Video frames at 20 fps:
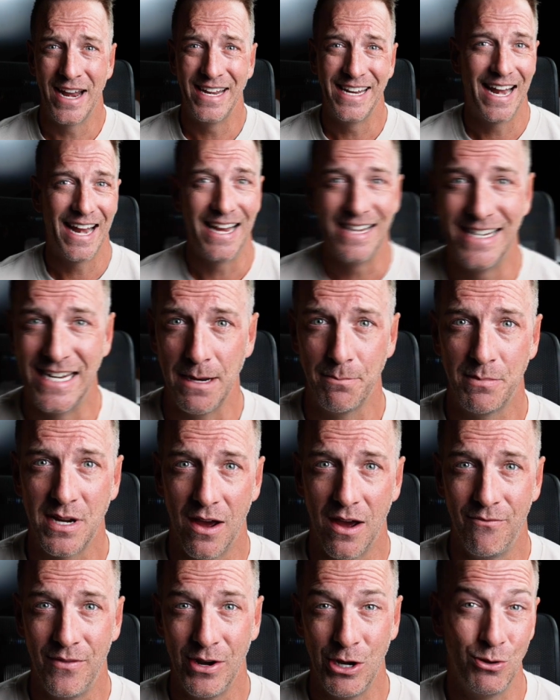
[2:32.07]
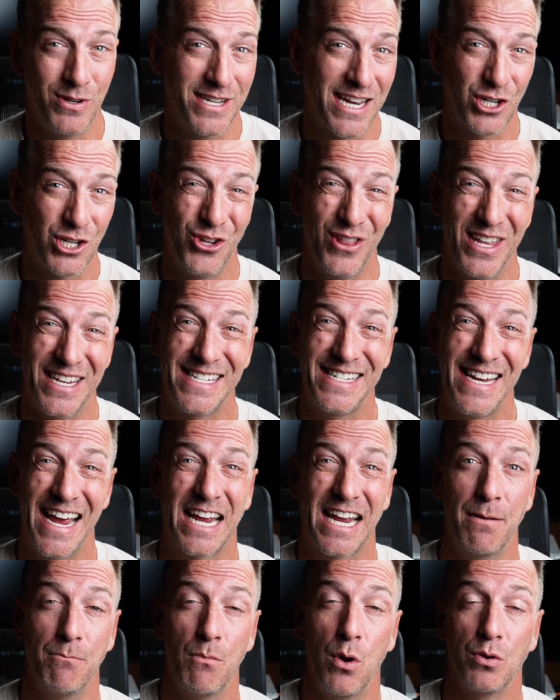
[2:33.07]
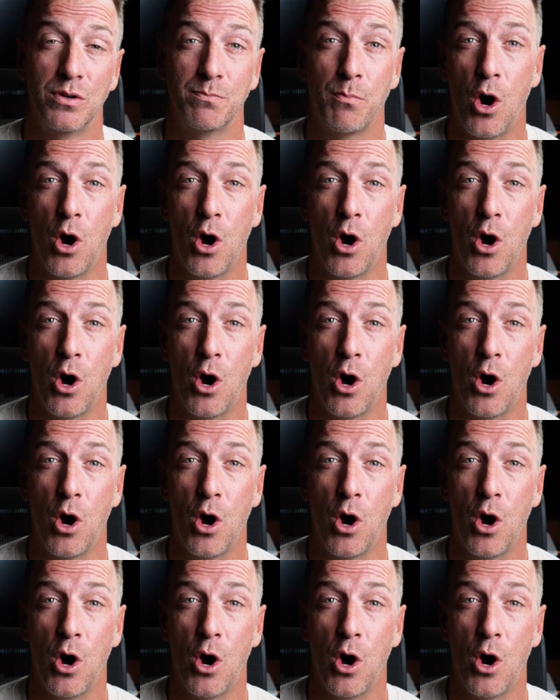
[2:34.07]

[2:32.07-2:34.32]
I did a deep dive video. It's actually the second most